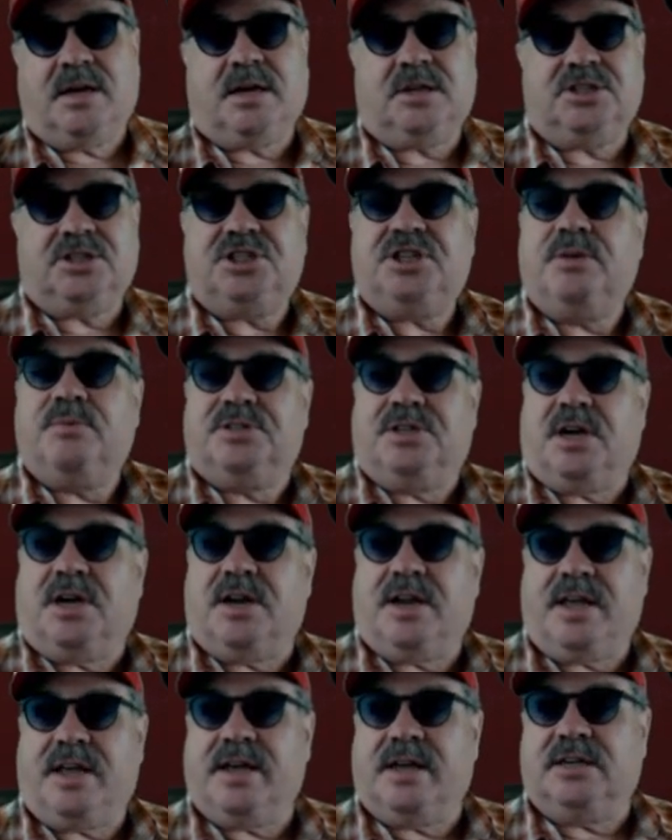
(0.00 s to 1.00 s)
She was
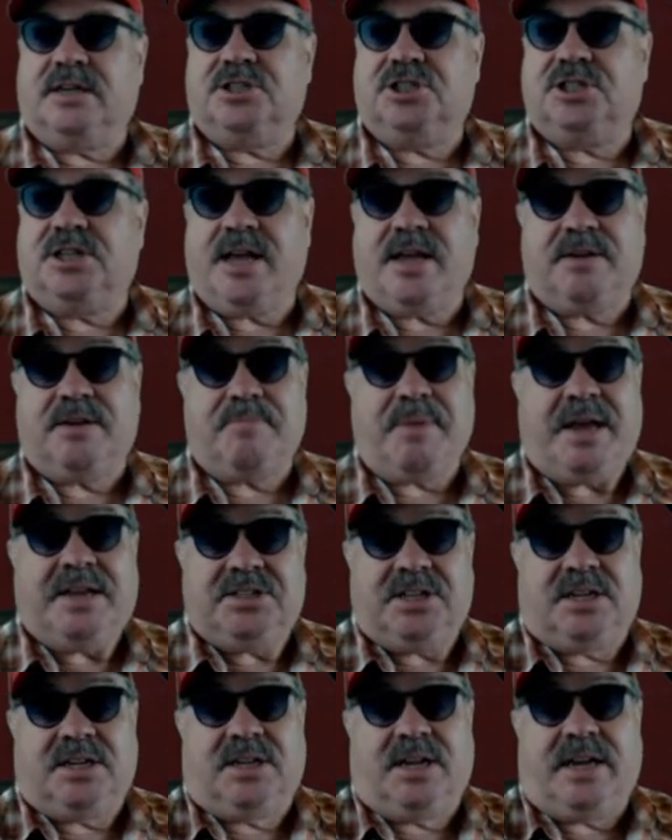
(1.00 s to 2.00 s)
unhinged and
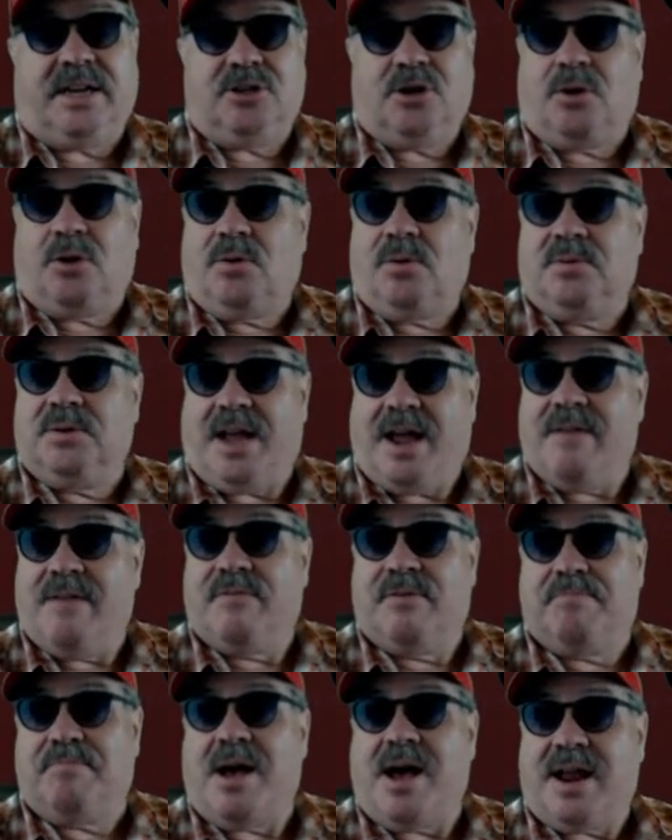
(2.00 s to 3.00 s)
basically told
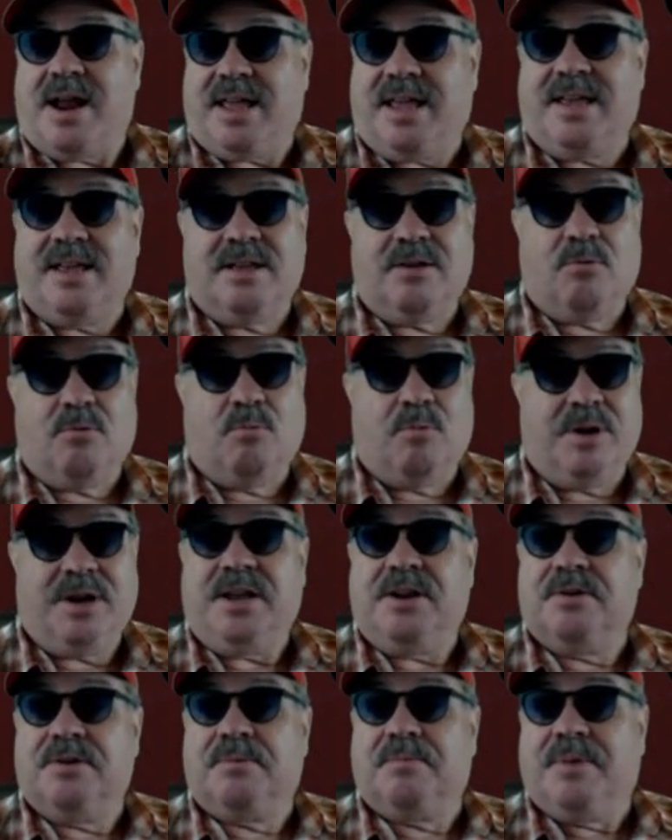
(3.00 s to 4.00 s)
everybody
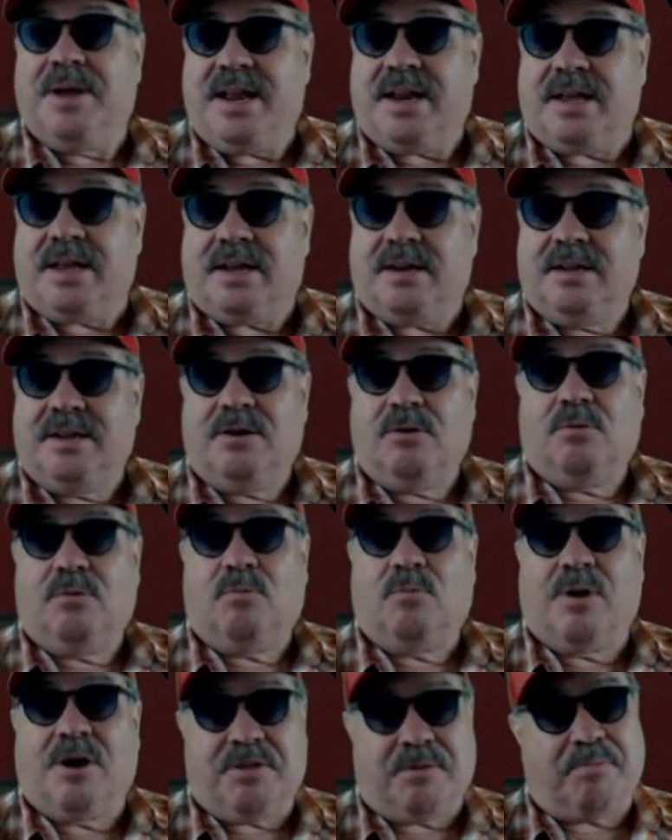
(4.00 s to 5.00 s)
willing to read it
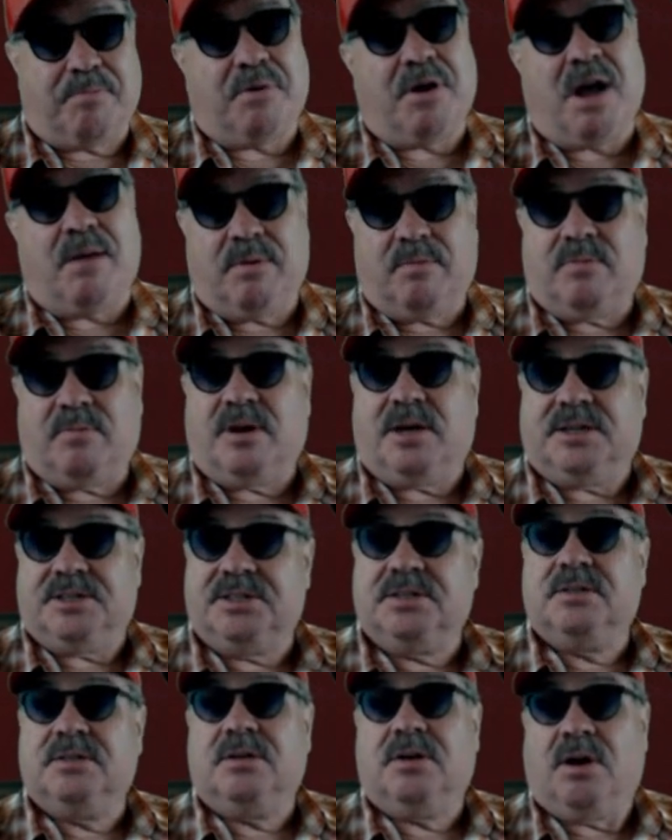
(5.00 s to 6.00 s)
where the problem
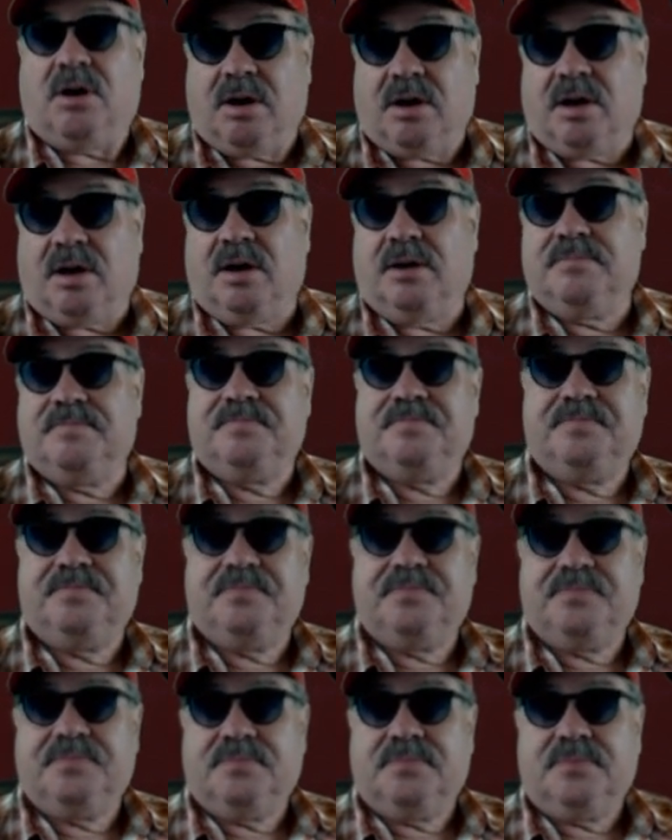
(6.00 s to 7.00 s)
was, her.
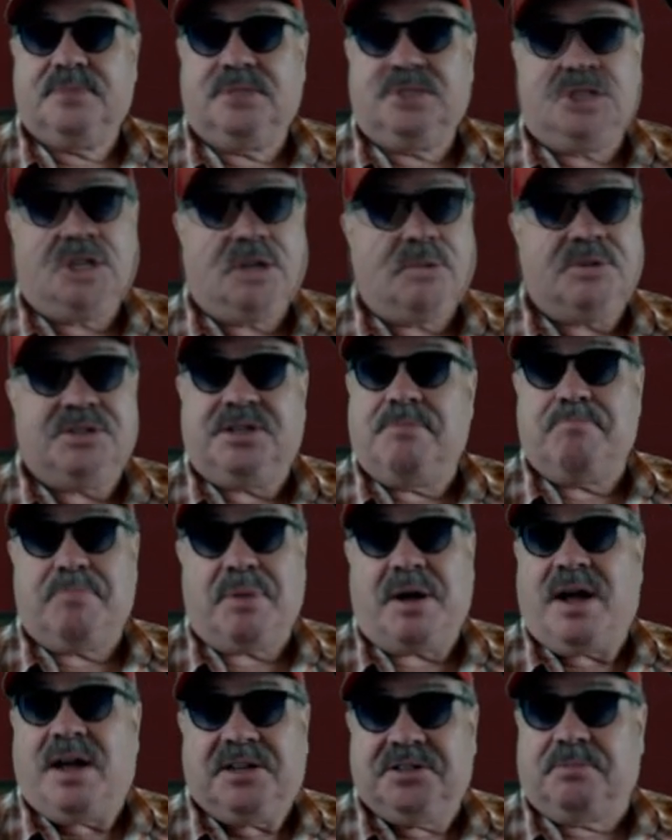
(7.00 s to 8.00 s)
She was
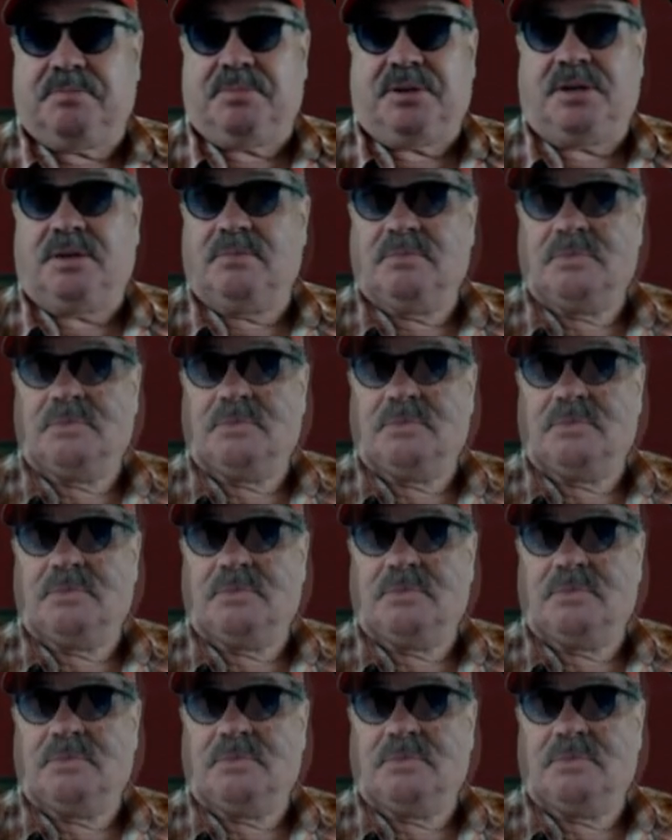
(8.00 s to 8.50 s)
impossible.